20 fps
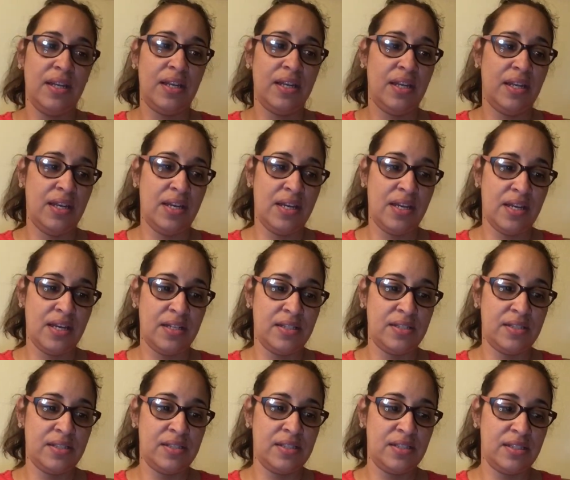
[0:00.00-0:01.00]

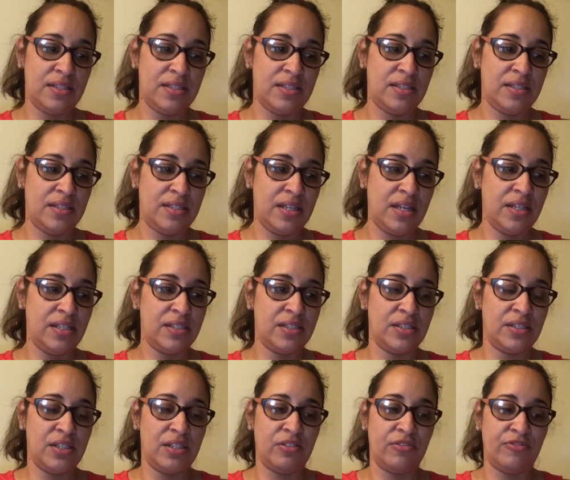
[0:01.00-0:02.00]
and sticks
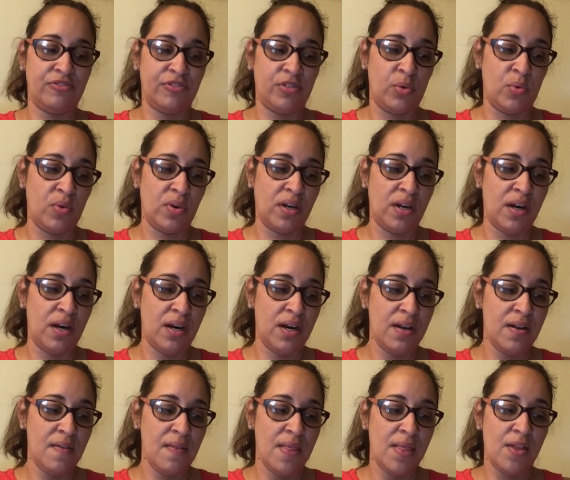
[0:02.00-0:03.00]
to the floor,
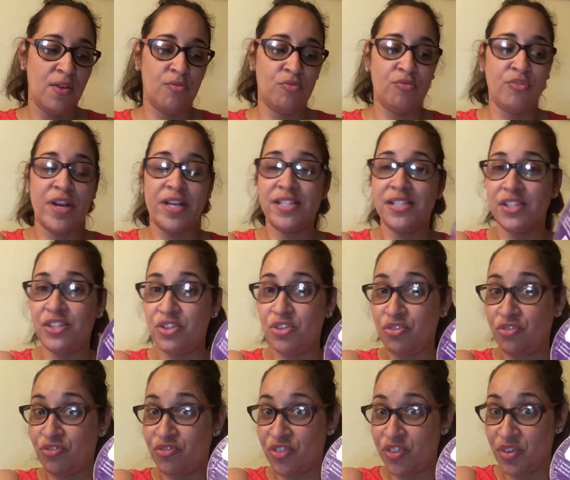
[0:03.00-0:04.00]

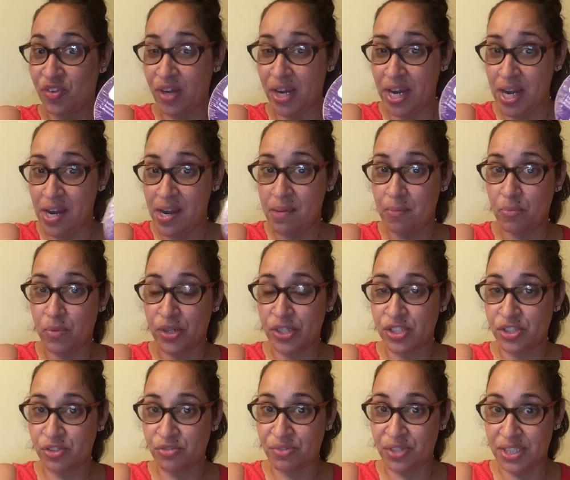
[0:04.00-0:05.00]
residue-free,
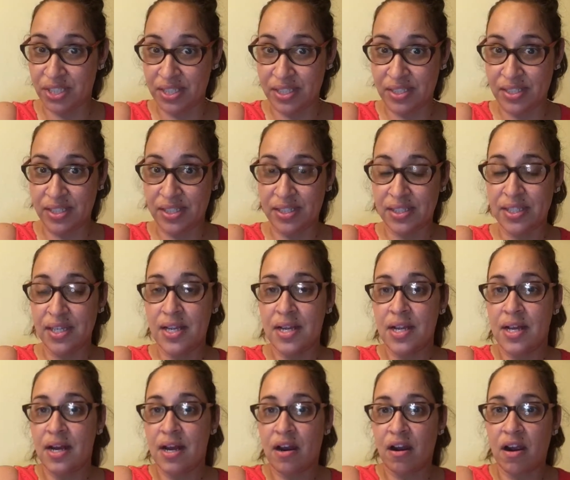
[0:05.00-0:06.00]
moisture-resistant.
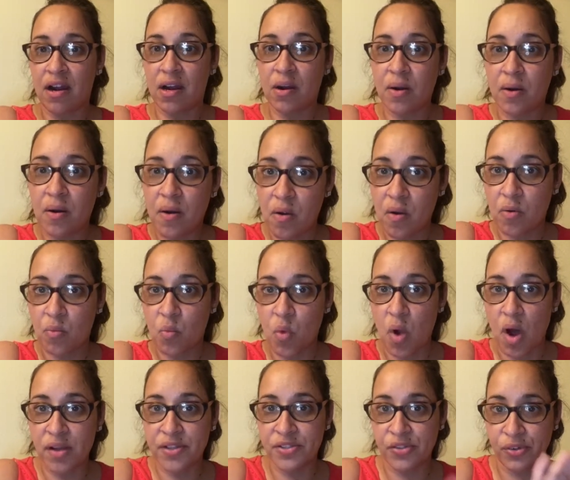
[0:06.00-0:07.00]
Our
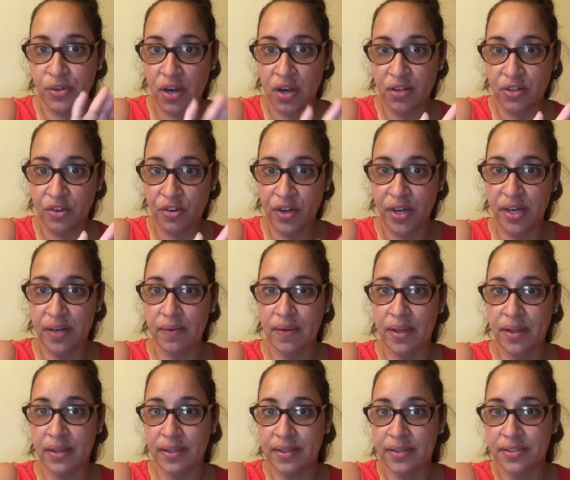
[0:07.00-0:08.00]
walls are concrete
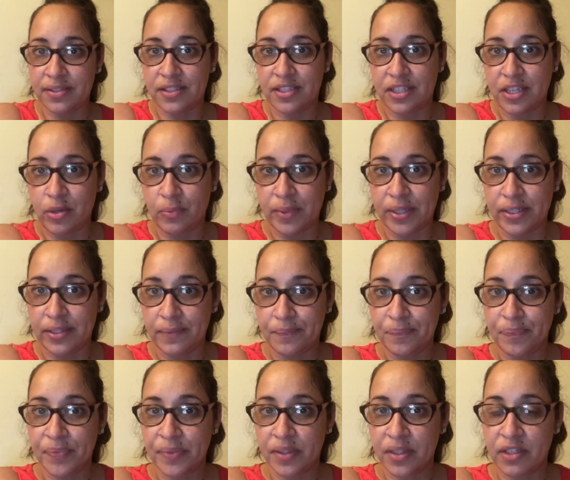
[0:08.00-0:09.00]
and it's humid
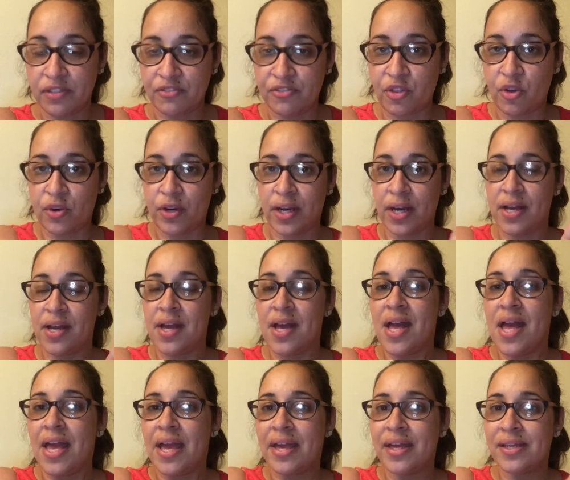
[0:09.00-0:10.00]
in Florida.
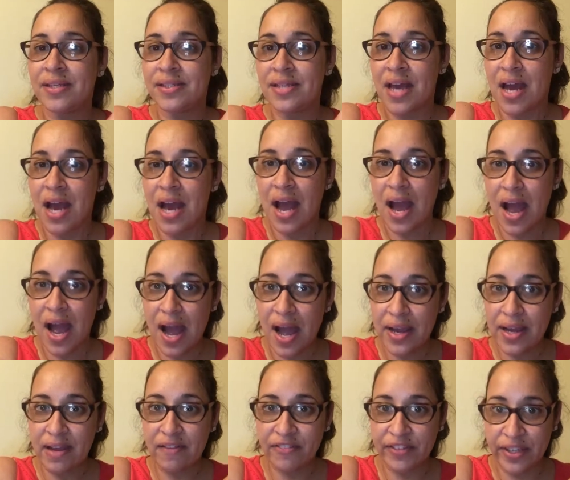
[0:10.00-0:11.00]
And I
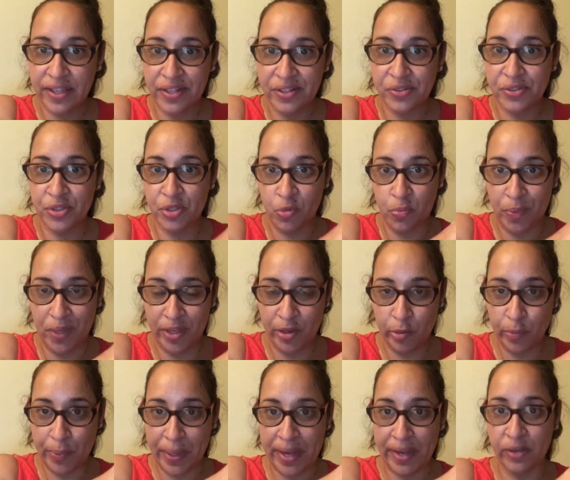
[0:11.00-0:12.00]
have kiddos who peel
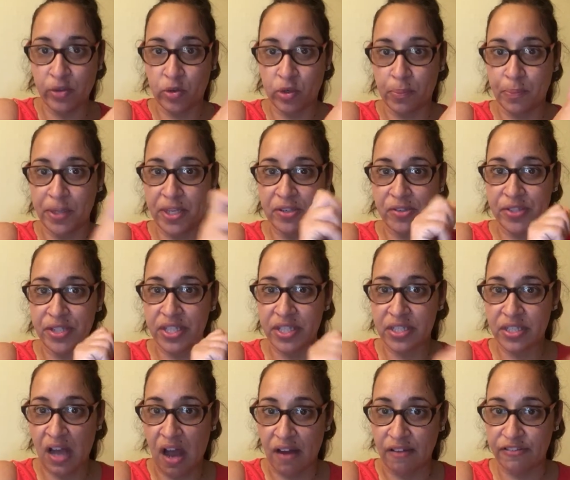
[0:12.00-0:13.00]
paint or peel
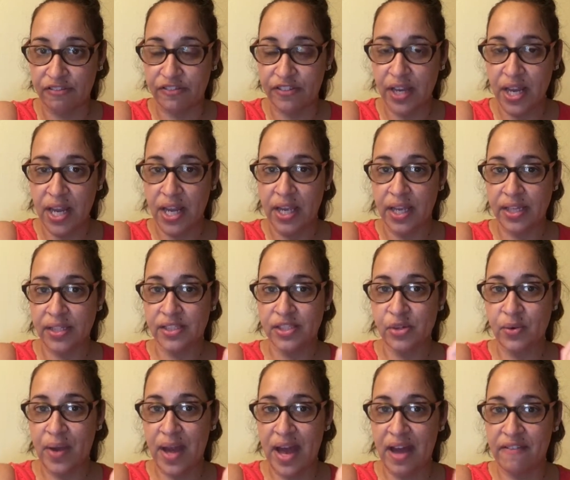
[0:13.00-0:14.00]
stuff. And
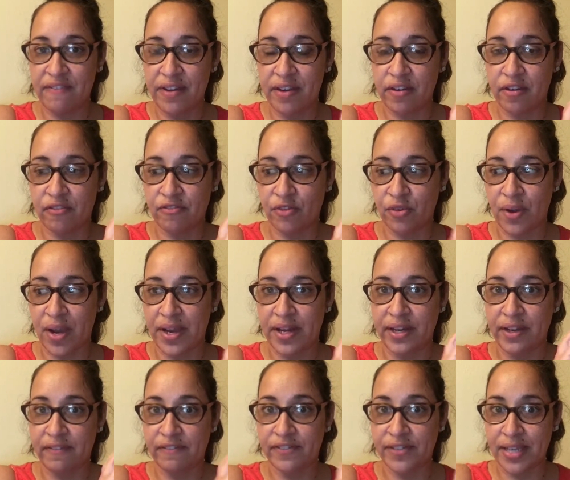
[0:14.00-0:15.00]
so having a
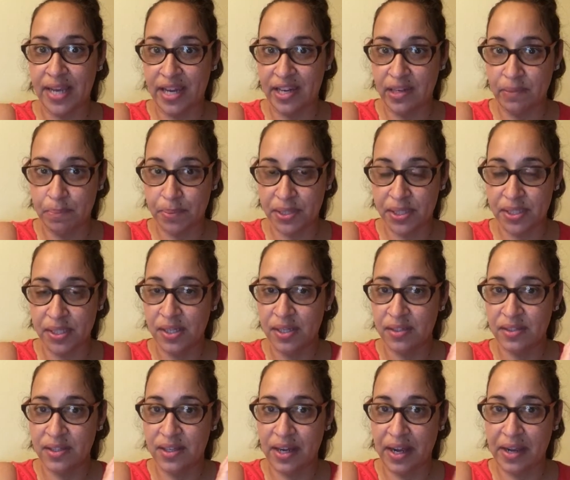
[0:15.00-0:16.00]
variety of tapes
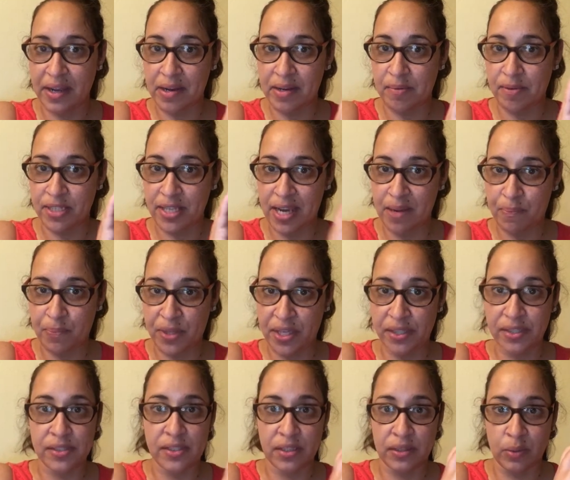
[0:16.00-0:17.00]
that I can tape
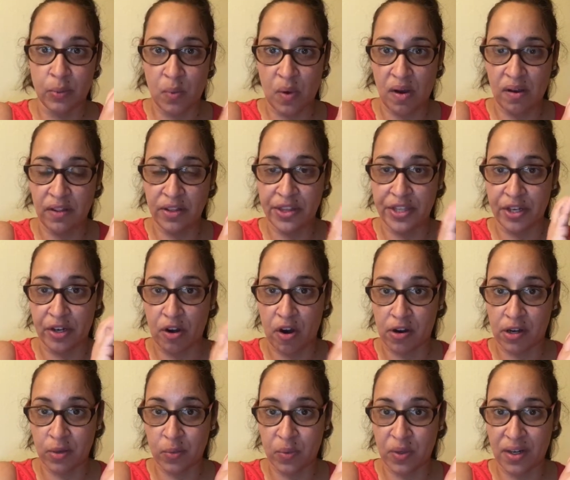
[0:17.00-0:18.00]
things on the wall, their
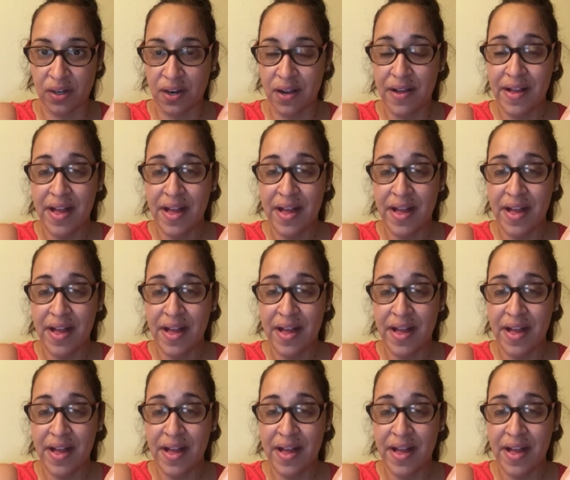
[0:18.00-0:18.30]
artwork,